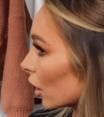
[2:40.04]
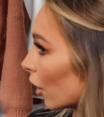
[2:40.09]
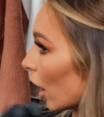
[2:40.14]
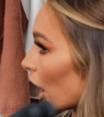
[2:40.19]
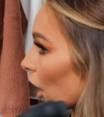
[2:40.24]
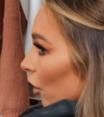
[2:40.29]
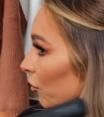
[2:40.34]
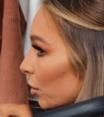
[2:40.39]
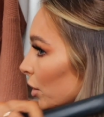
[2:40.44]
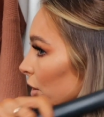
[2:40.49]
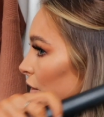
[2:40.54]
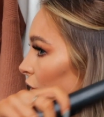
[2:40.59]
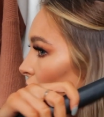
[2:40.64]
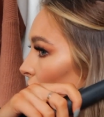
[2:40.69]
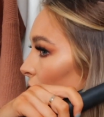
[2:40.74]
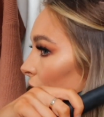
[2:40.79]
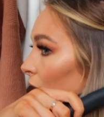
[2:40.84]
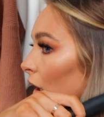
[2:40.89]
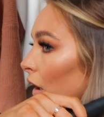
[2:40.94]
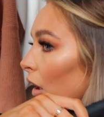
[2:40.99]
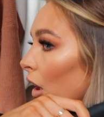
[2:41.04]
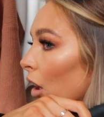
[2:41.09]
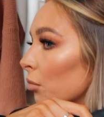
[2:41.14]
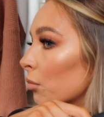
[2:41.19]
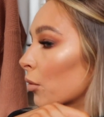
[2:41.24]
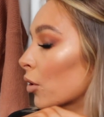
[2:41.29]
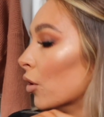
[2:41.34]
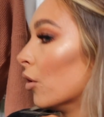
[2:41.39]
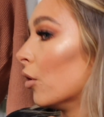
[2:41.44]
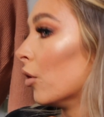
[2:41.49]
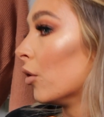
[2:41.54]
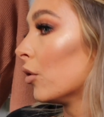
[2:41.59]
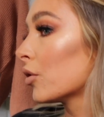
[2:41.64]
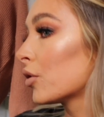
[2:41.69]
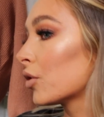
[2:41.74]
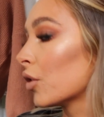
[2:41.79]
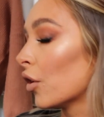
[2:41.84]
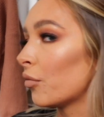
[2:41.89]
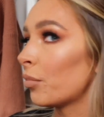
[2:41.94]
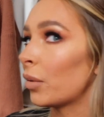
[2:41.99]
So I have been doing a lot more
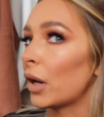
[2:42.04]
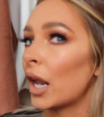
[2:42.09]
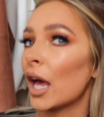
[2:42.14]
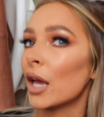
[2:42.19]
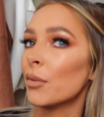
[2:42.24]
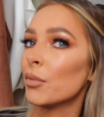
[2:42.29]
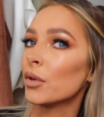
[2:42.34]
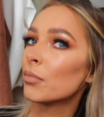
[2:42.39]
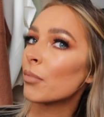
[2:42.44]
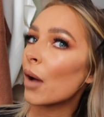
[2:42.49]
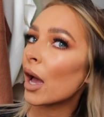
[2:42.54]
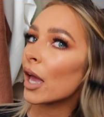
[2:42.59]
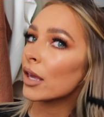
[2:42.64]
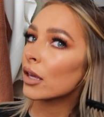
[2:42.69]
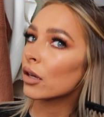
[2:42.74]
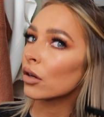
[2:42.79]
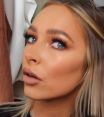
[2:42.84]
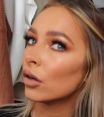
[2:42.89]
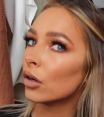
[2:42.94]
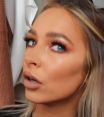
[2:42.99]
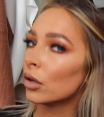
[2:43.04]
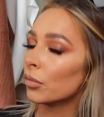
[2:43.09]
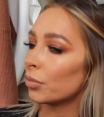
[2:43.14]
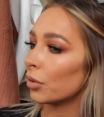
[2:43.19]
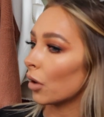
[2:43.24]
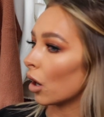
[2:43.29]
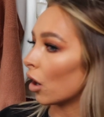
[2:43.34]
sort of playing with makeup.